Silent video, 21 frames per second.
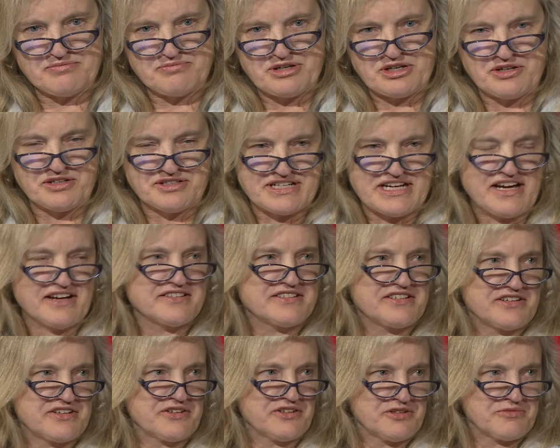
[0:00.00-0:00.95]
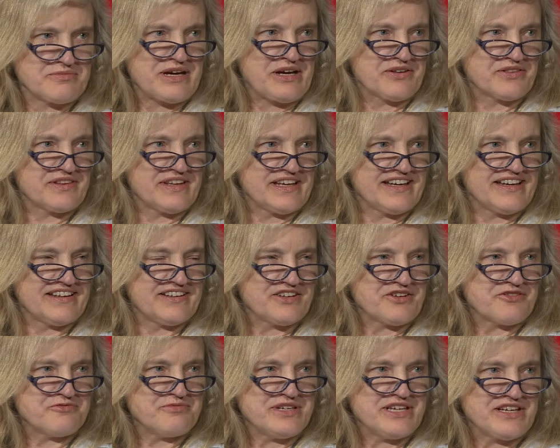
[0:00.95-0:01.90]
paradoxical about that,
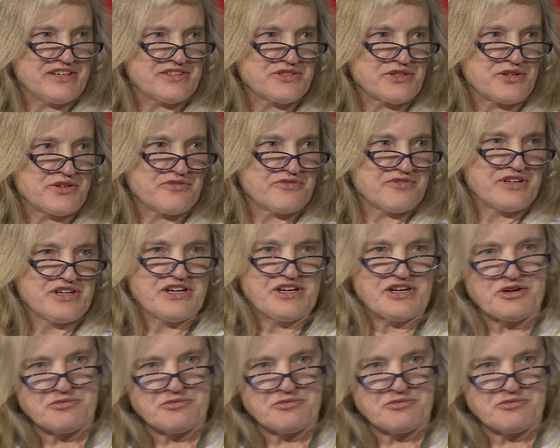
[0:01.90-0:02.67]
of being sort of